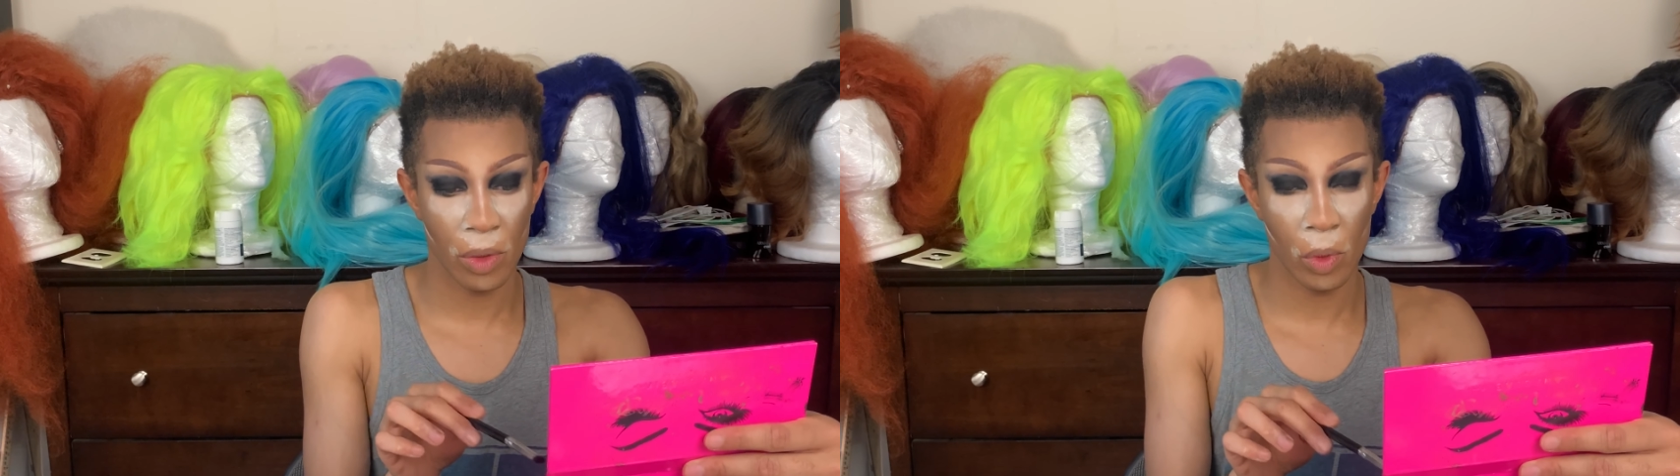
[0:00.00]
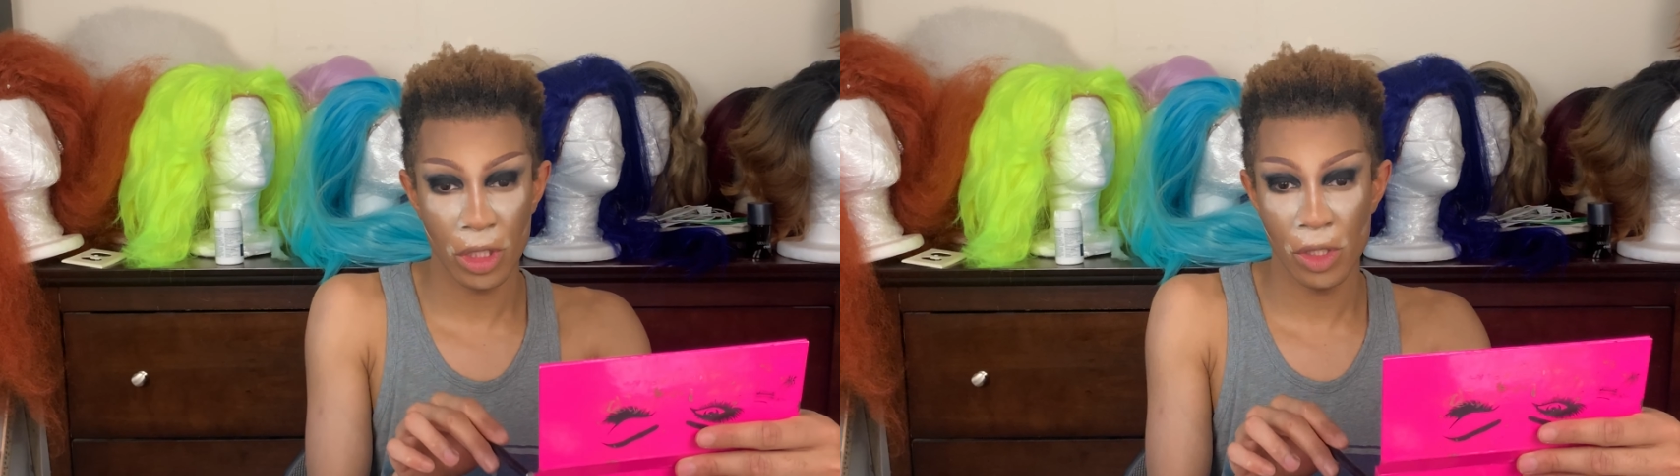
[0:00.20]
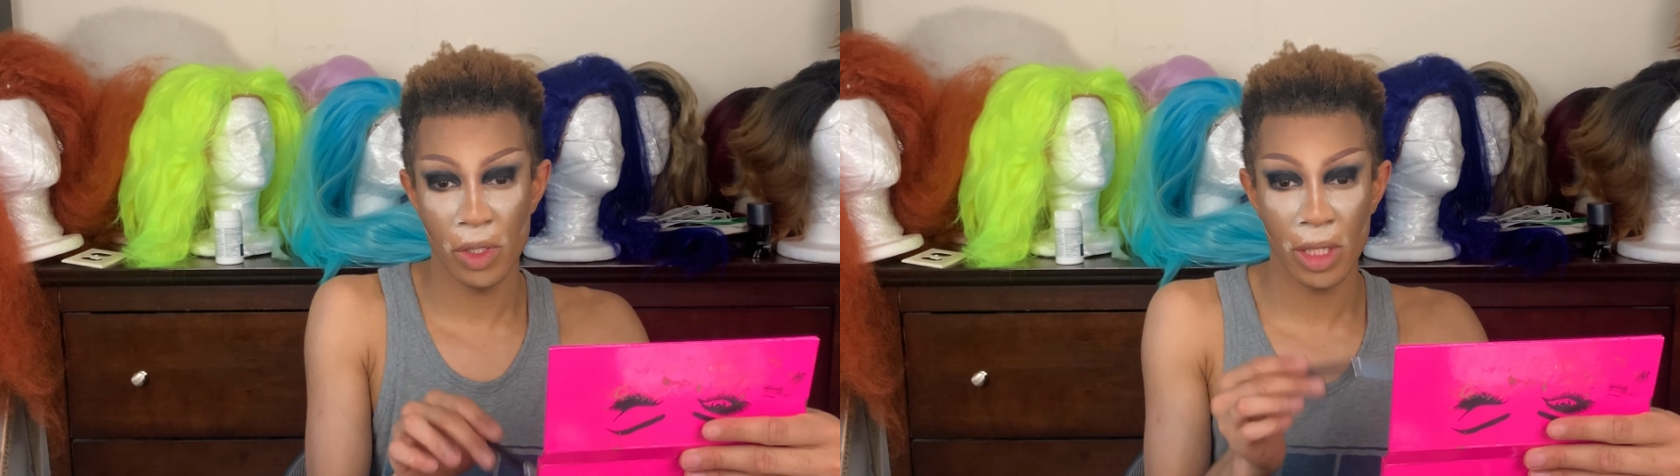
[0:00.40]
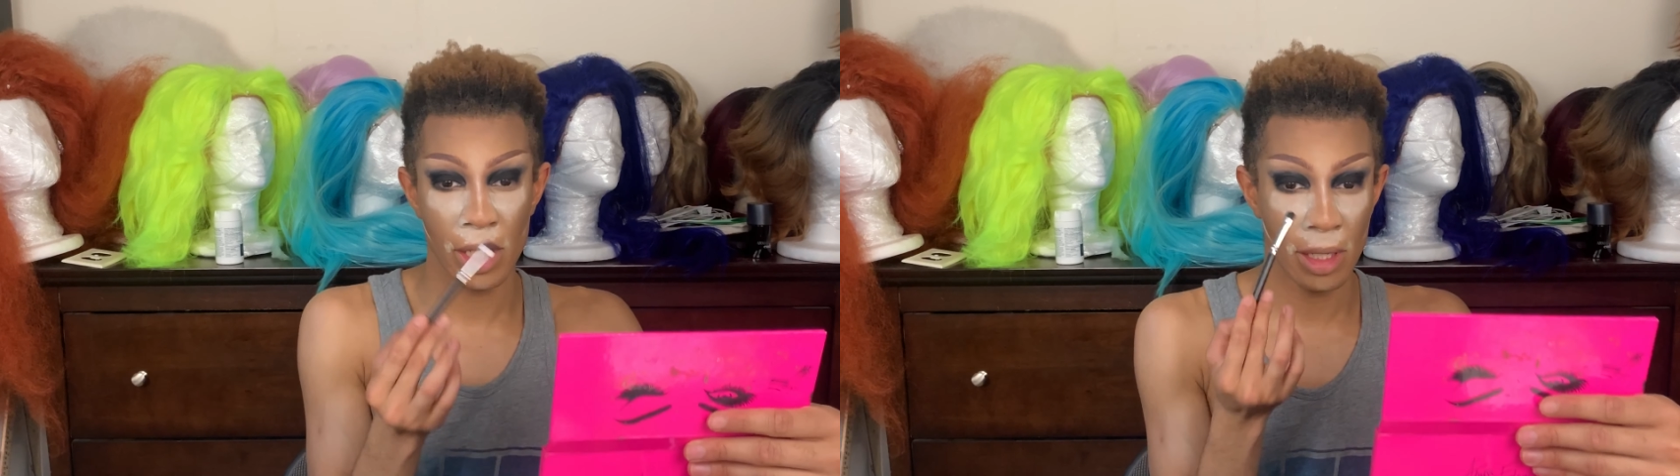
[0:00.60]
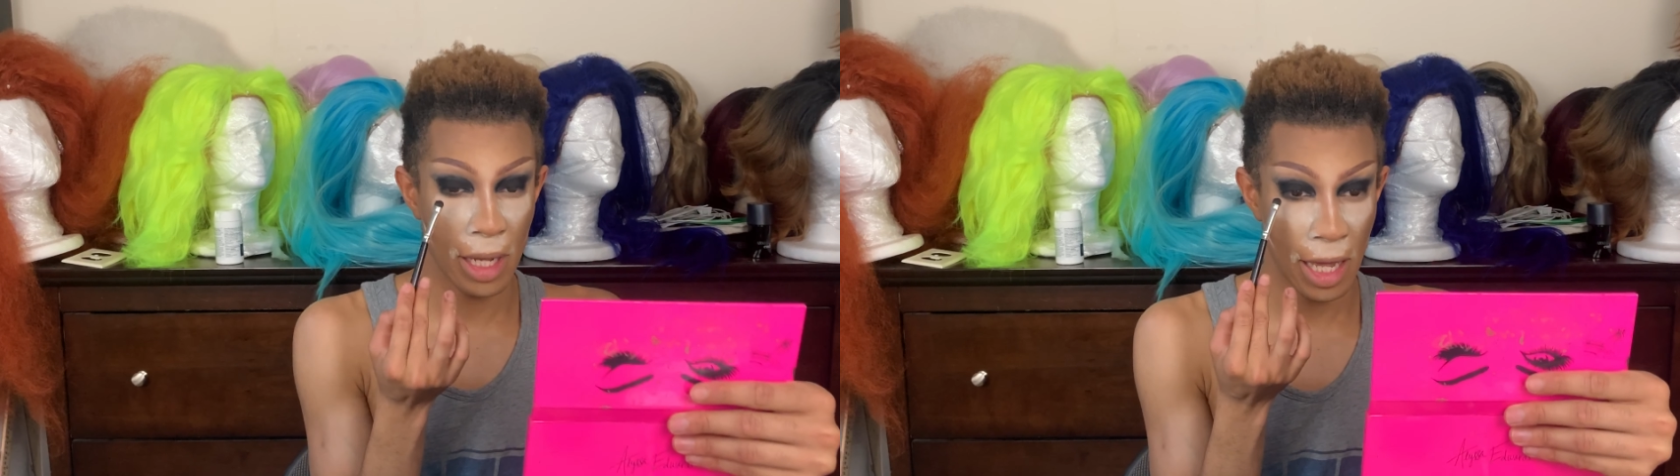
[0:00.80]
what you
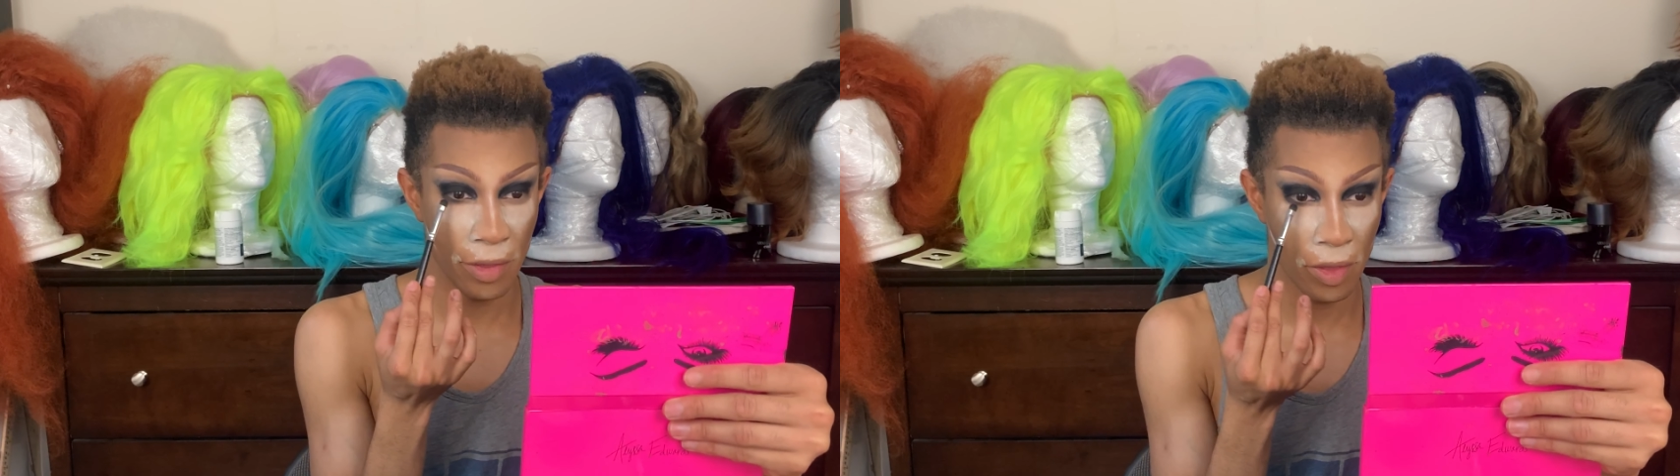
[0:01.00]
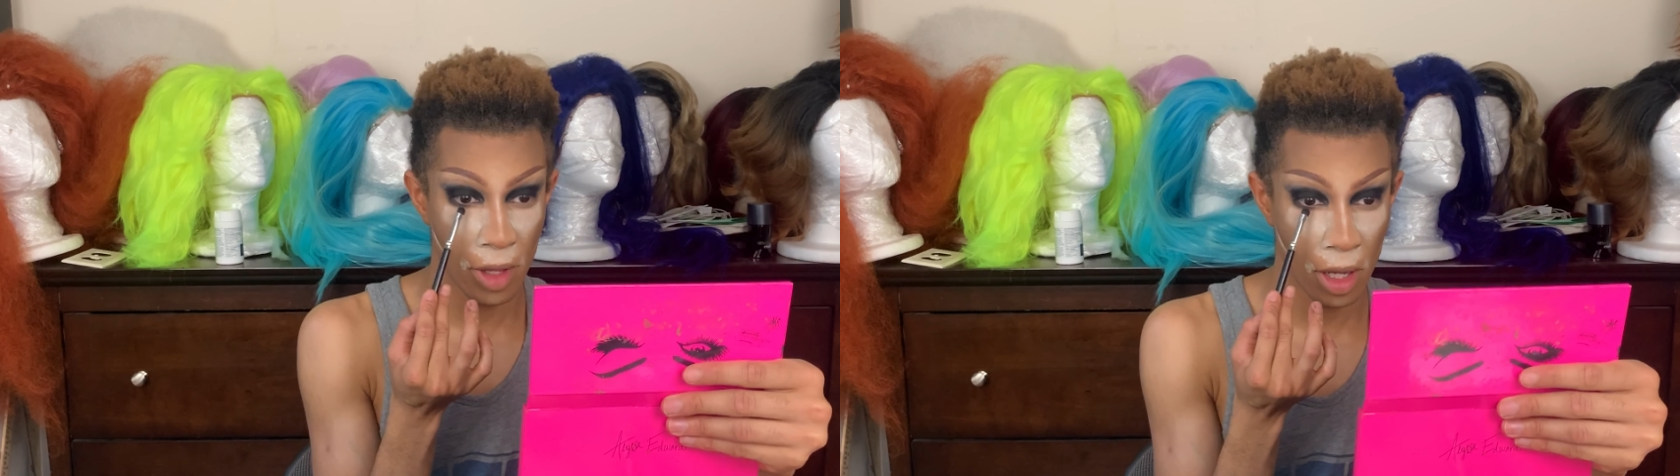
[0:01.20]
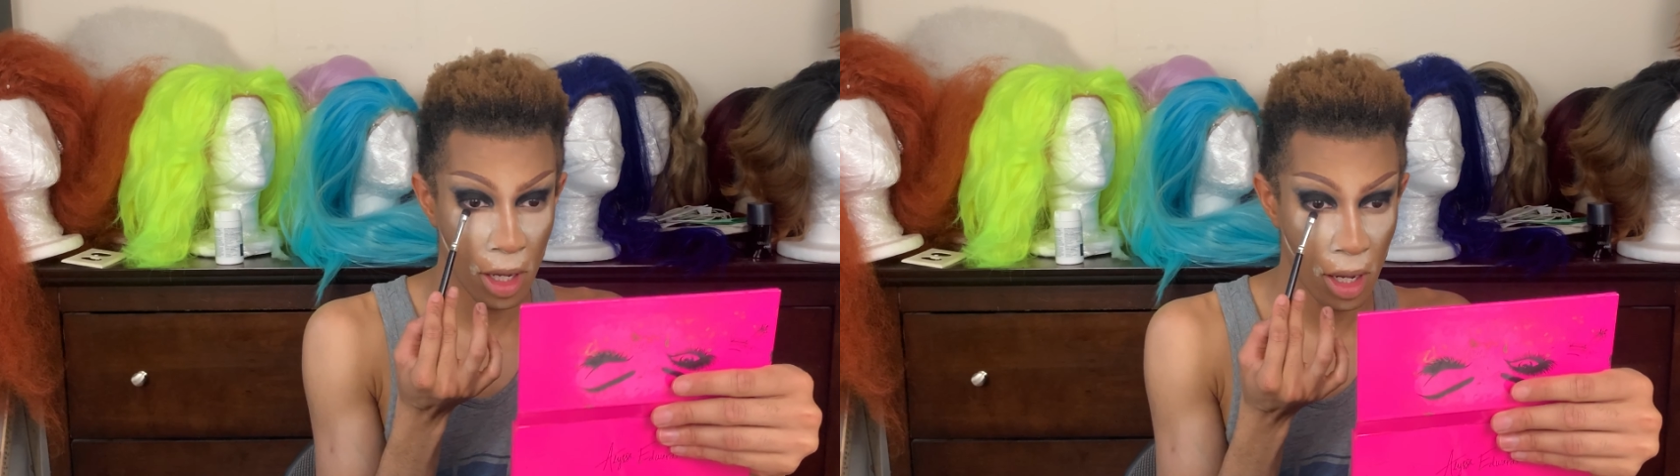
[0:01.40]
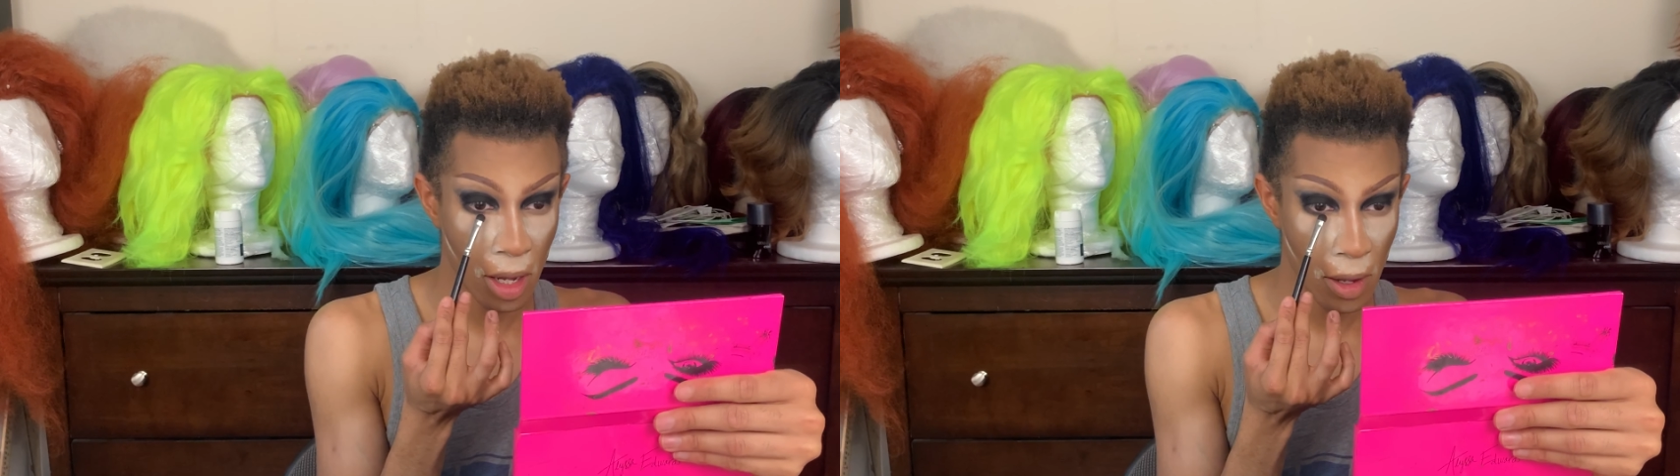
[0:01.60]
did at the